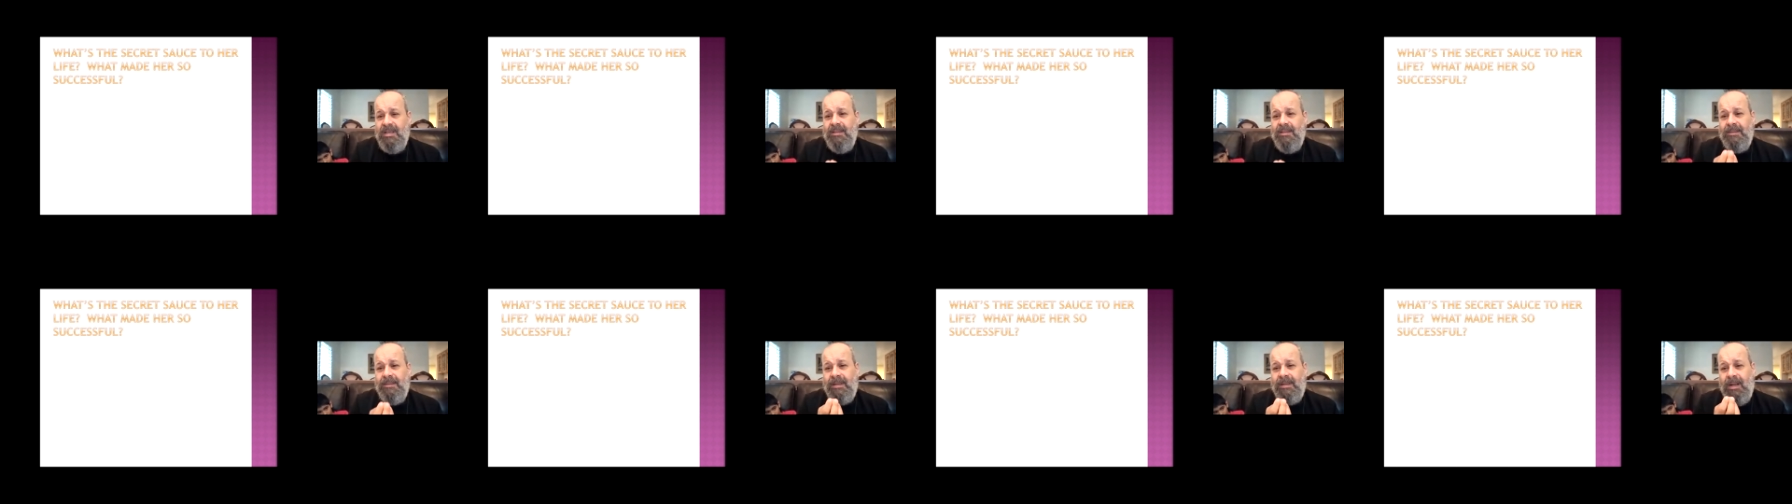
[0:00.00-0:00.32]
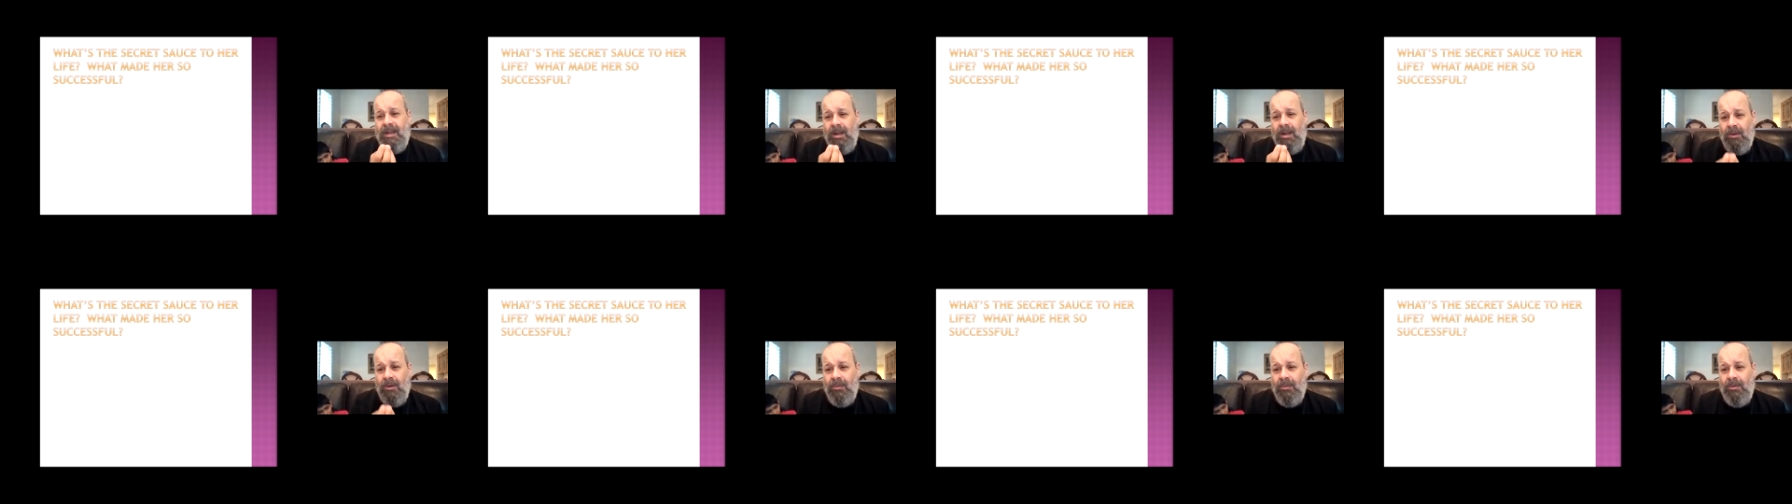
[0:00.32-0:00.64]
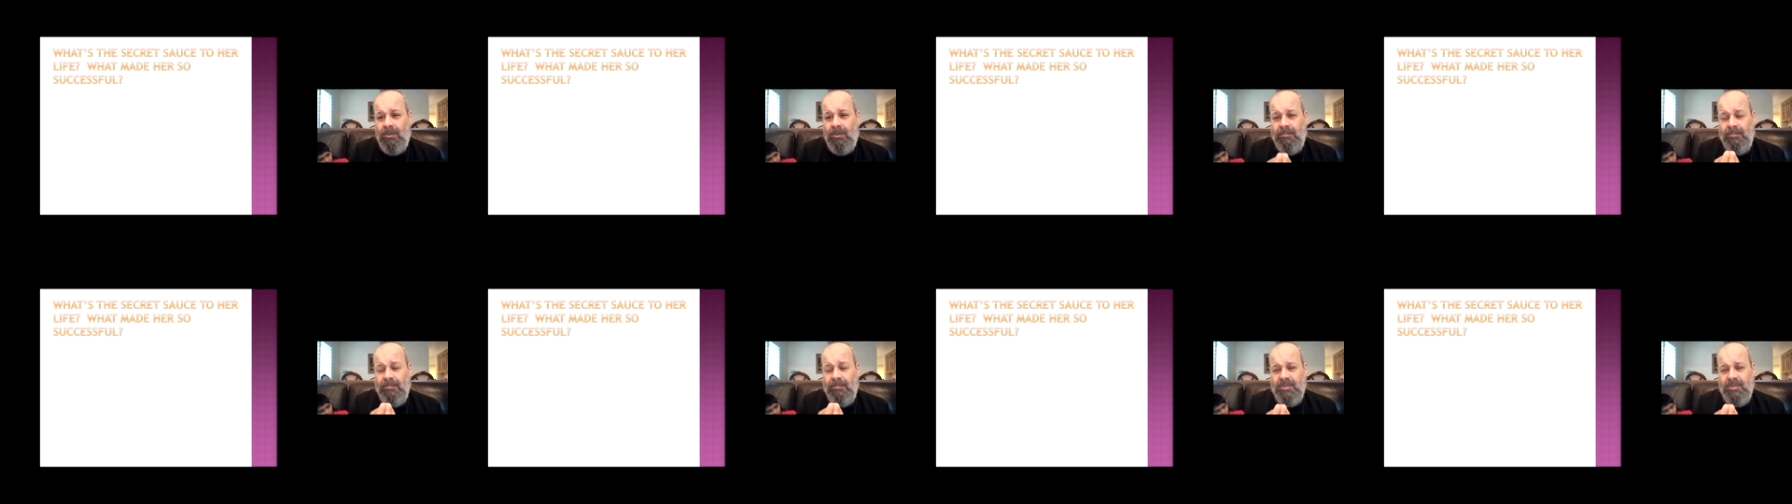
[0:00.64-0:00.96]
that our
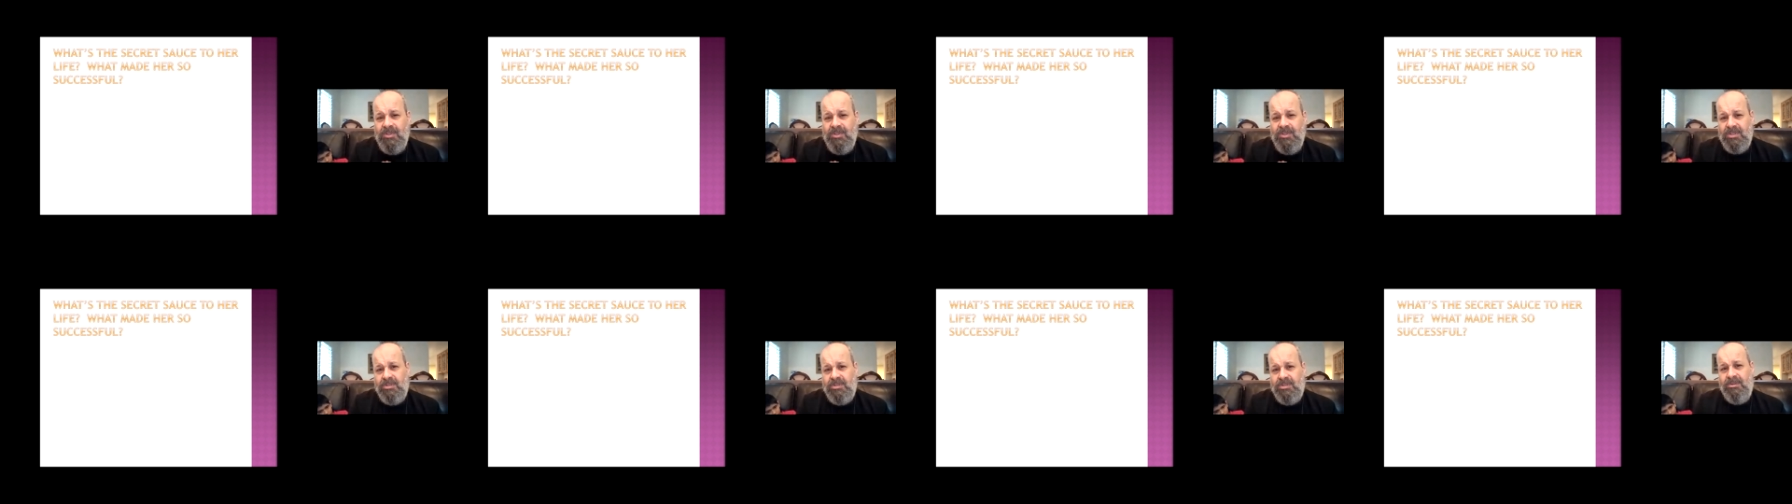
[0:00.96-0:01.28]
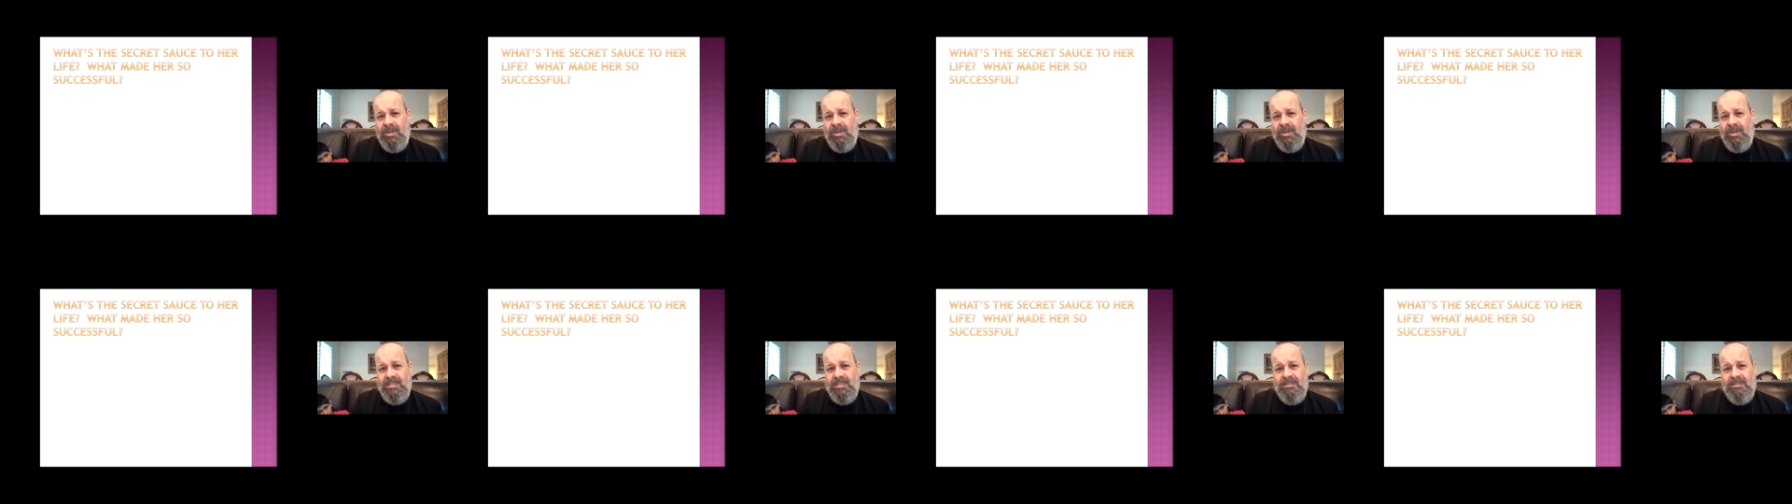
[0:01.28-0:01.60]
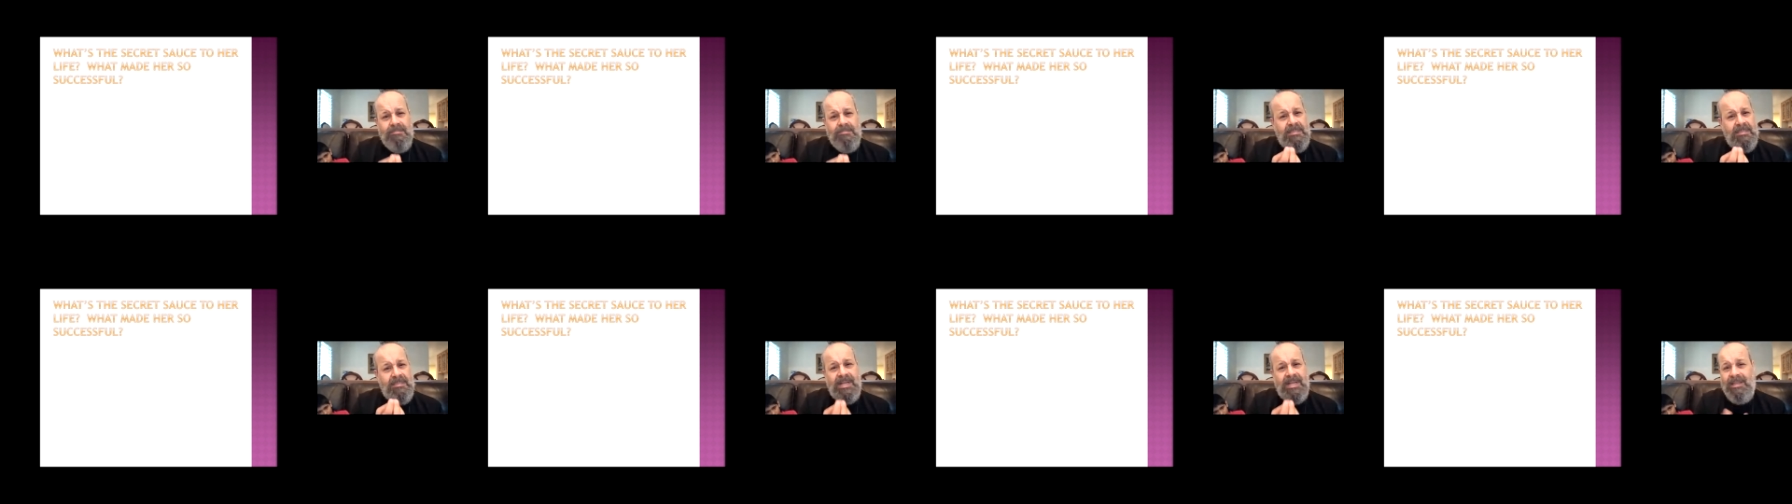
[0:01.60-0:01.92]
Lord Jesus Christ
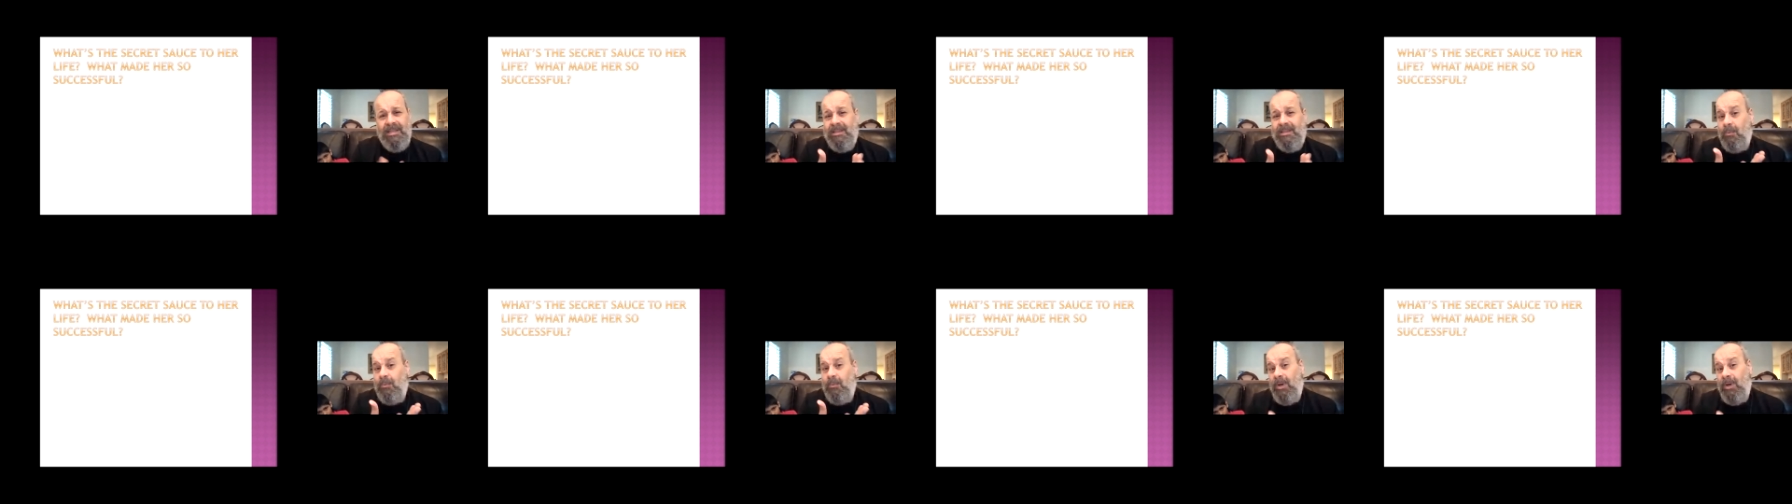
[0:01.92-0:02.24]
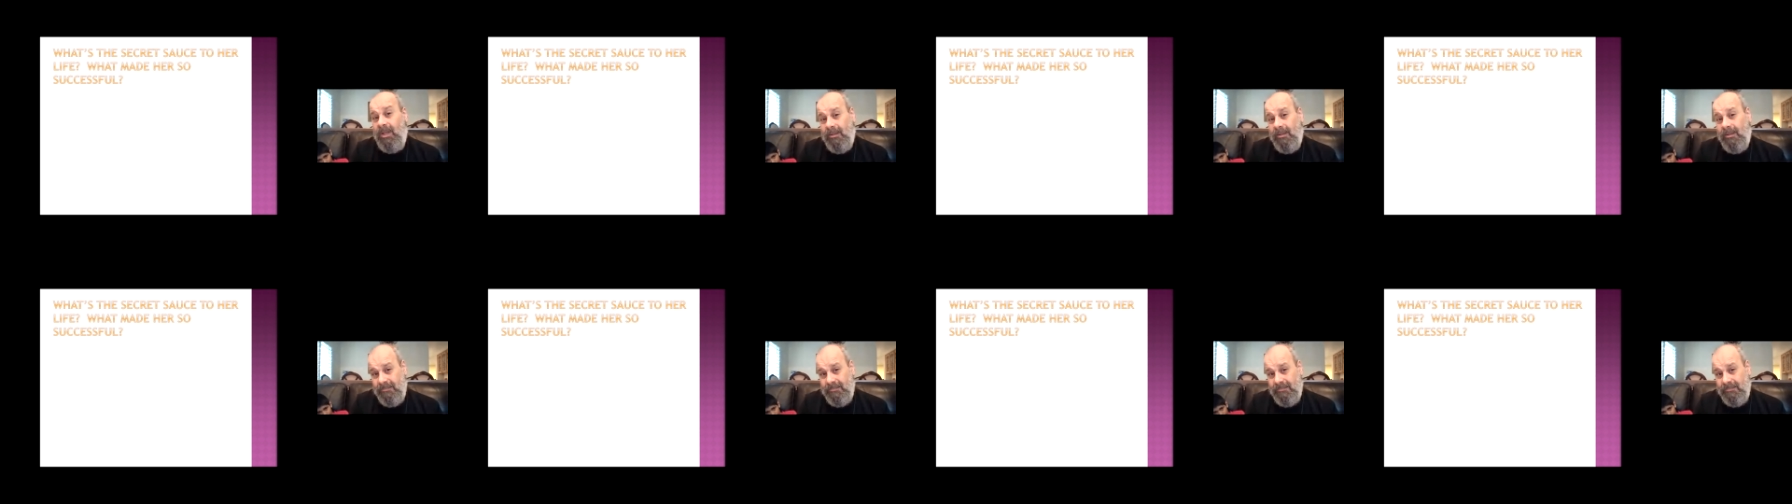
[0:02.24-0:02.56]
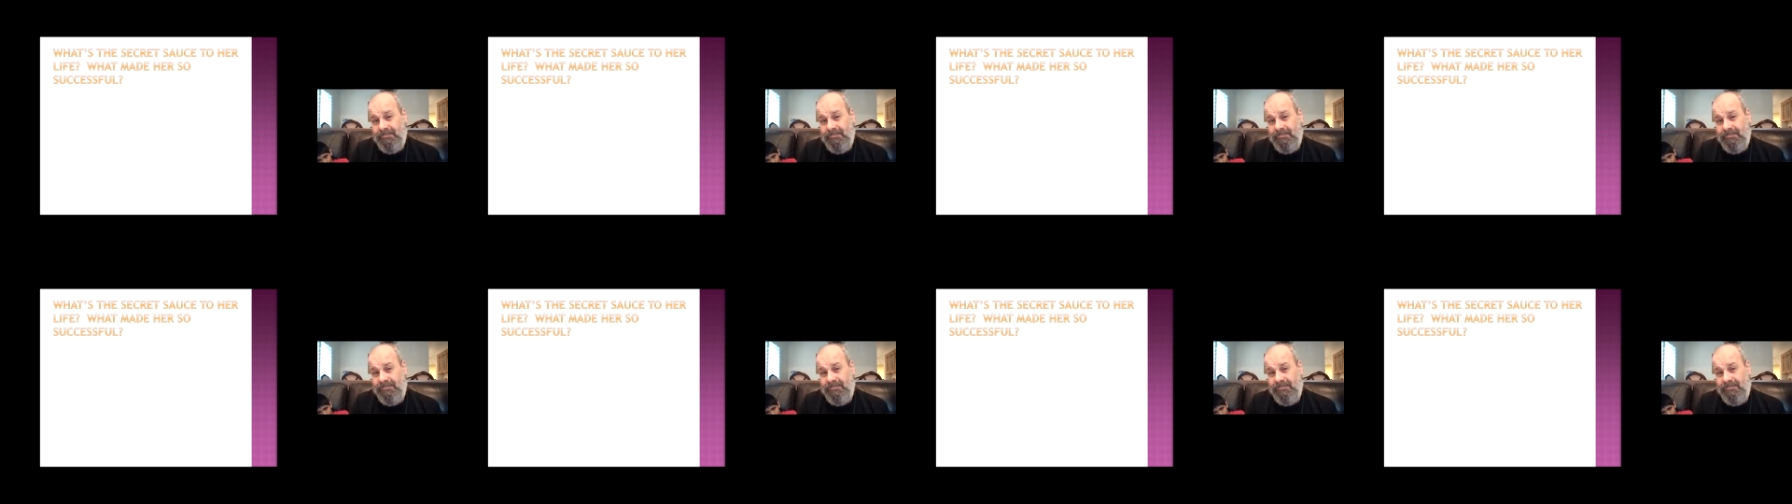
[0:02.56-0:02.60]
met at the well